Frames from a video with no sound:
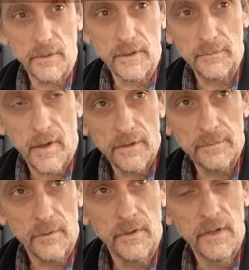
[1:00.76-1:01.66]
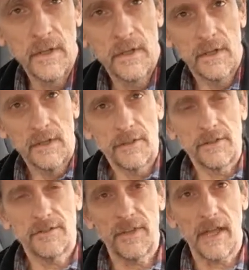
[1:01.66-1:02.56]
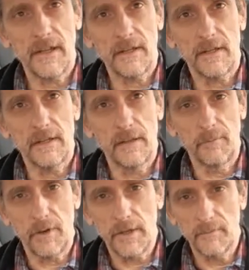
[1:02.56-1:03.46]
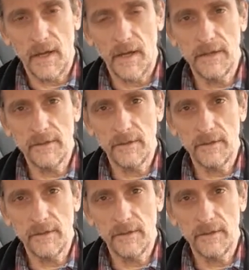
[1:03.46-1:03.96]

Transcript: quick as possible, is that a buddy of mine